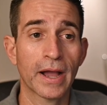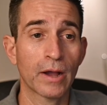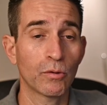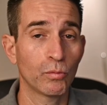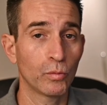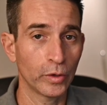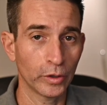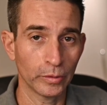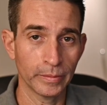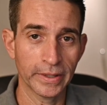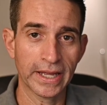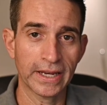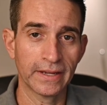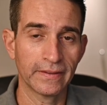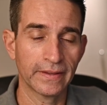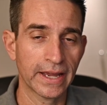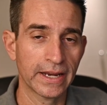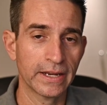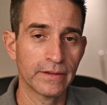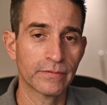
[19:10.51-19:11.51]
I will be getting
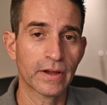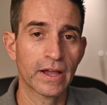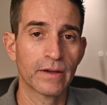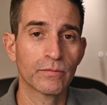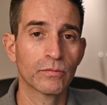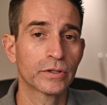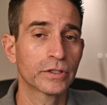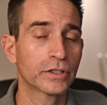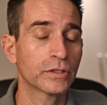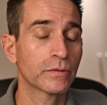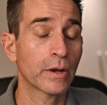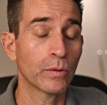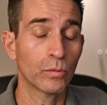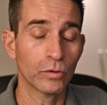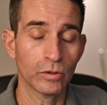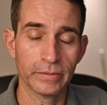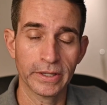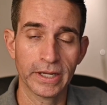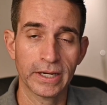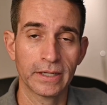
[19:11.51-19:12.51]
the 85.1.2. I
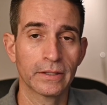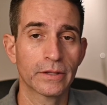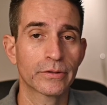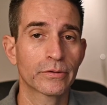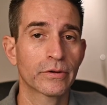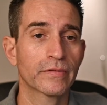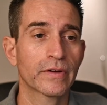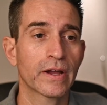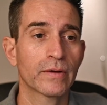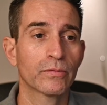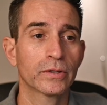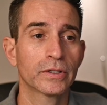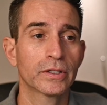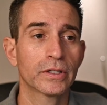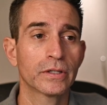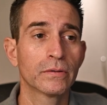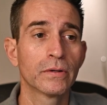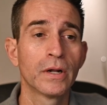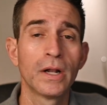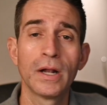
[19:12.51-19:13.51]
will be getting the
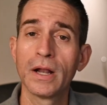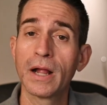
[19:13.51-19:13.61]
35.1.2.